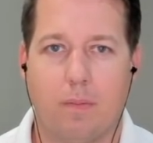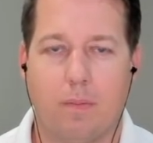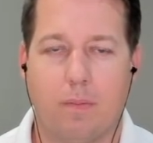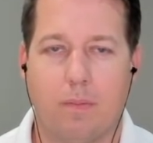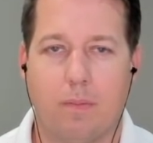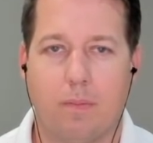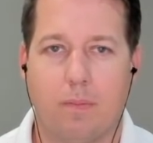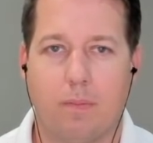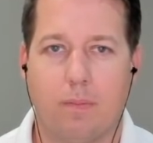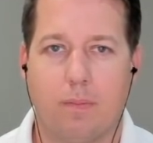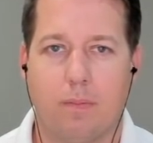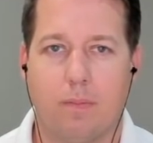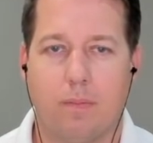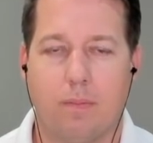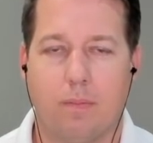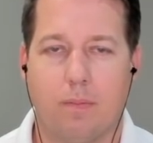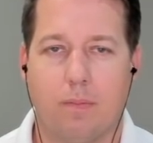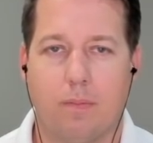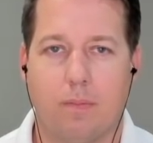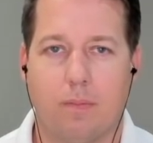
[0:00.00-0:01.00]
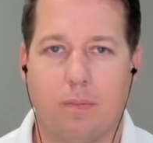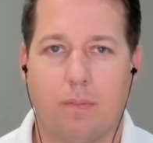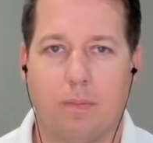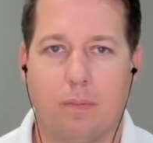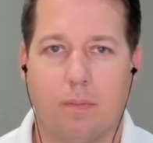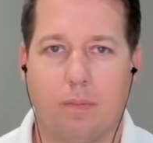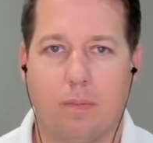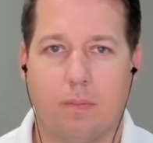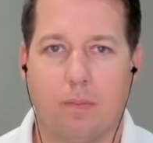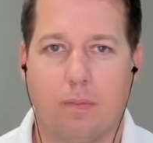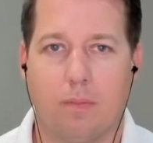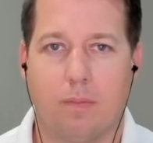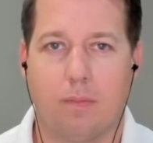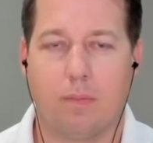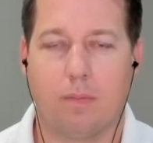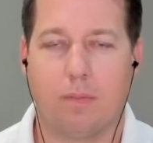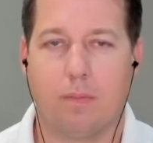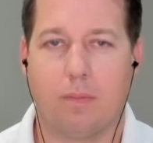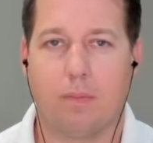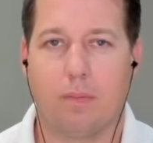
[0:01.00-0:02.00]

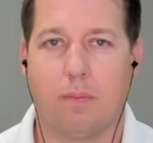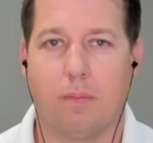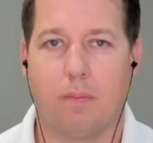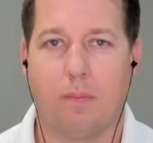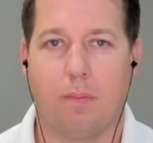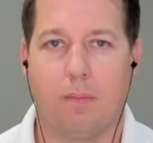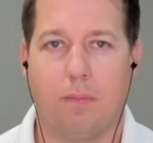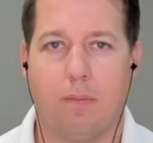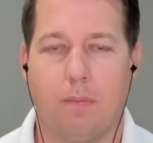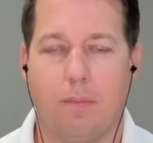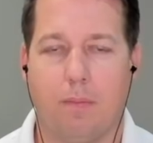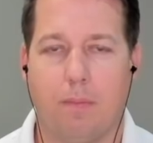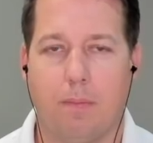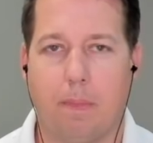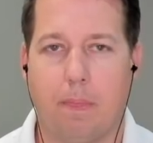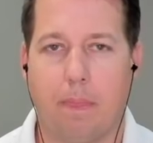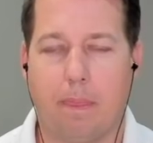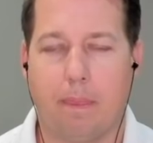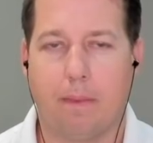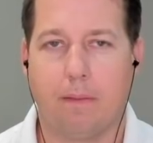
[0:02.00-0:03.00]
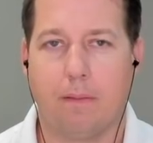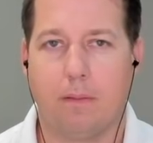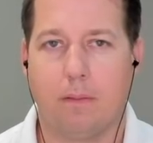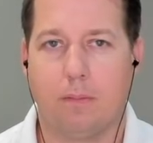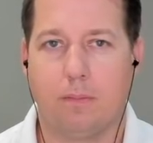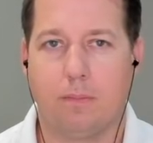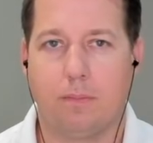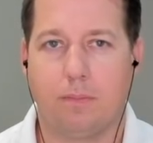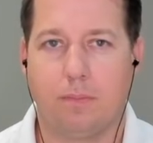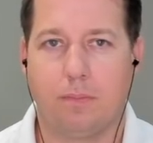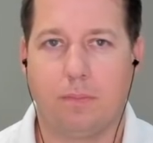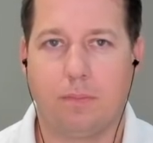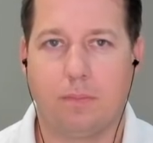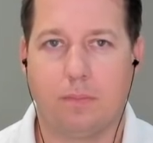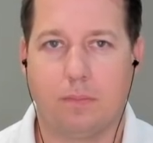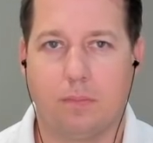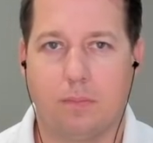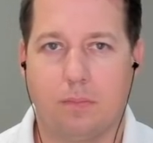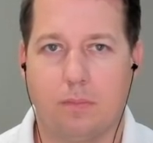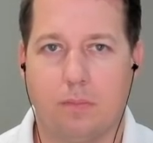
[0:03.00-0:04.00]

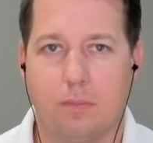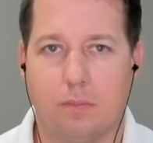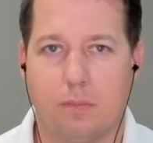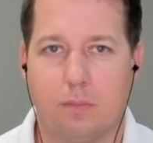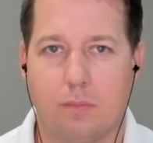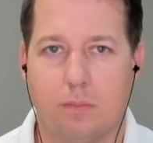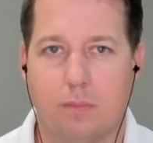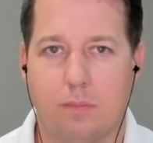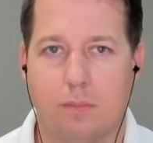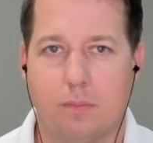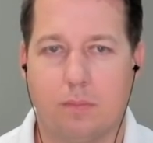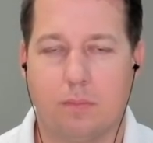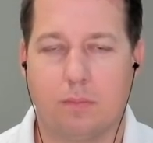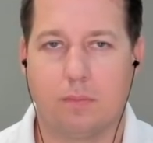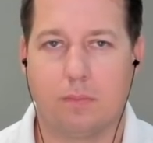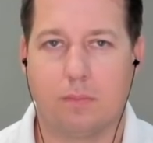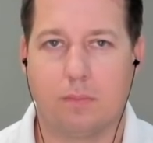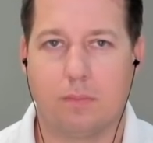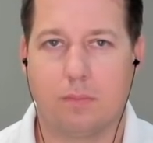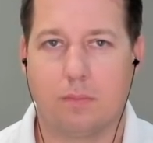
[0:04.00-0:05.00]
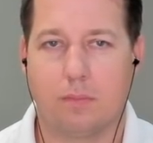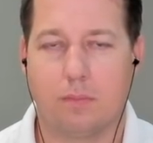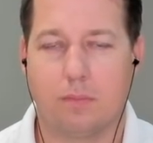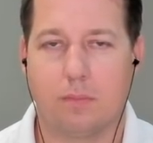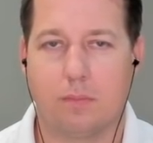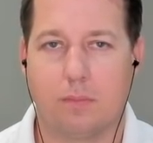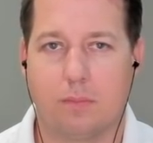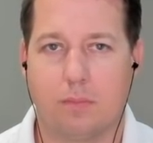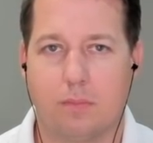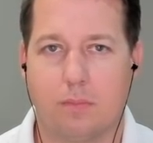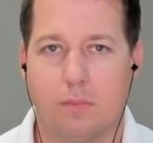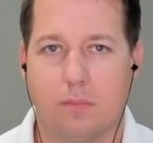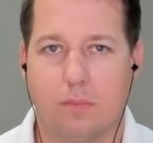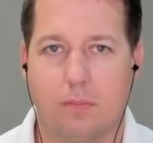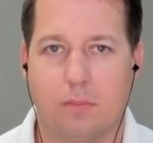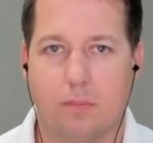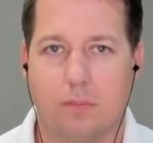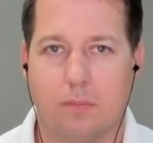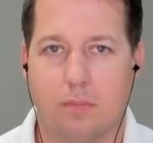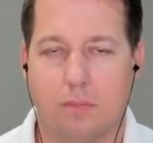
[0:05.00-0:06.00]

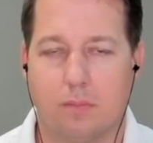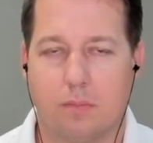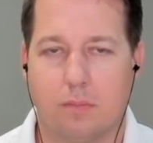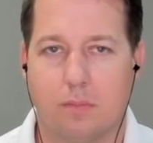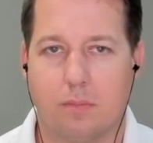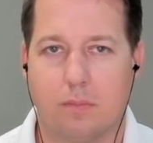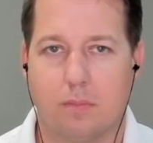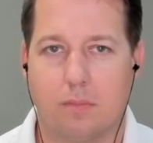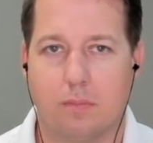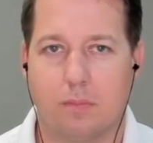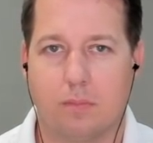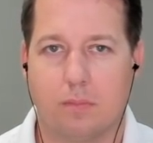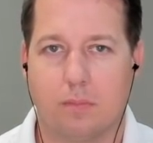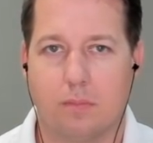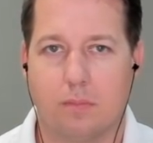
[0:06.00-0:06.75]
The person shown says nothing.